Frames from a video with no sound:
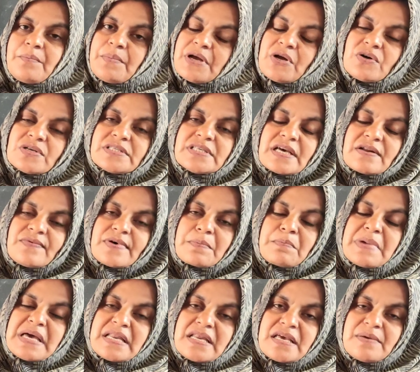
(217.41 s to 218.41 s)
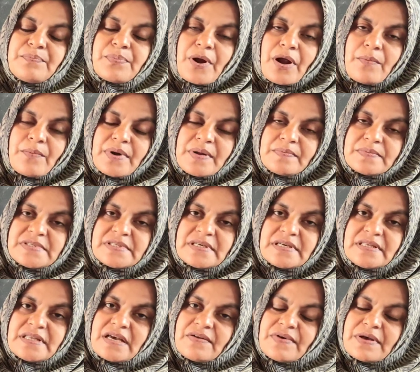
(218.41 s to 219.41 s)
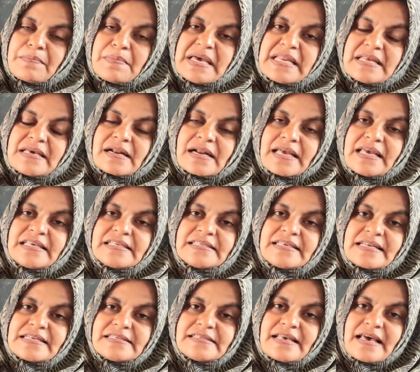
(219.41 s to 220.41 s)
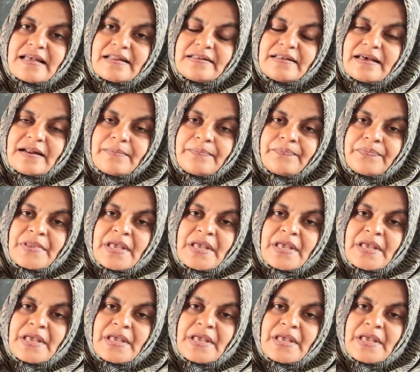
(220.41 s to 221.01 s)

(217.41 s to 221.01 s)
Because there were many problems, there were many reasons are there.